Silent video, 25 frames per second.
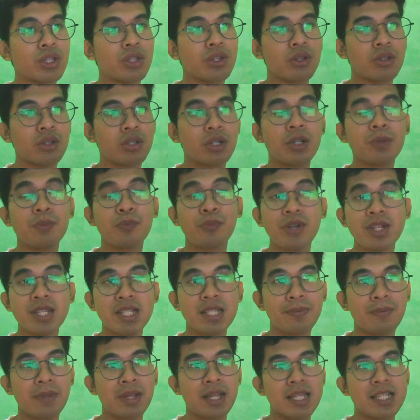third
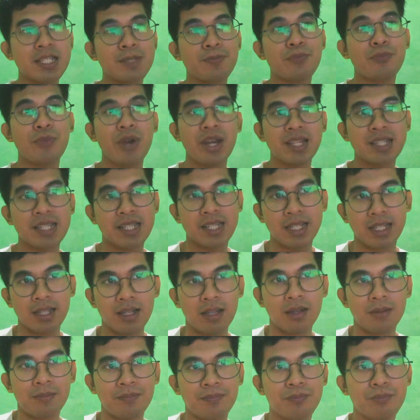principle is
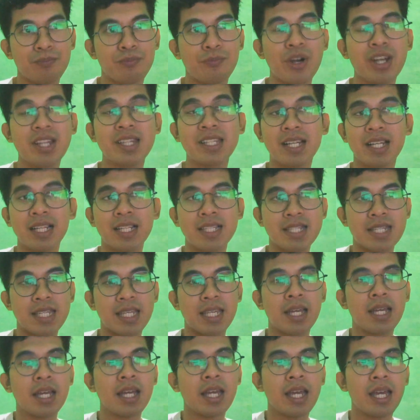practicality.
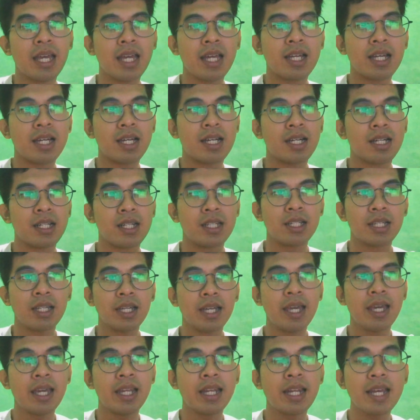
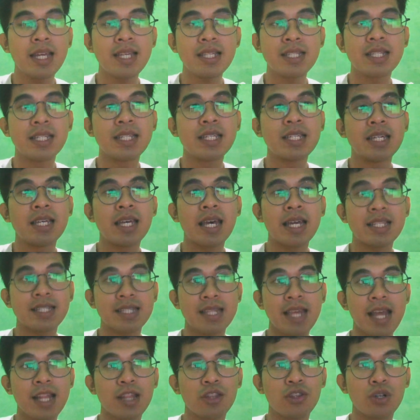It is the
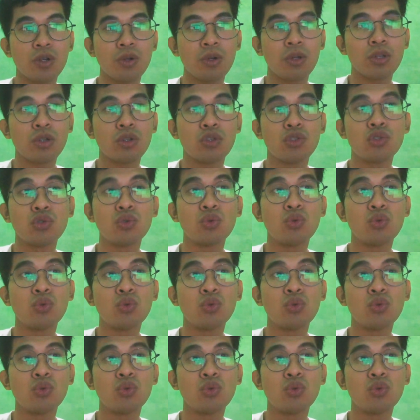extent to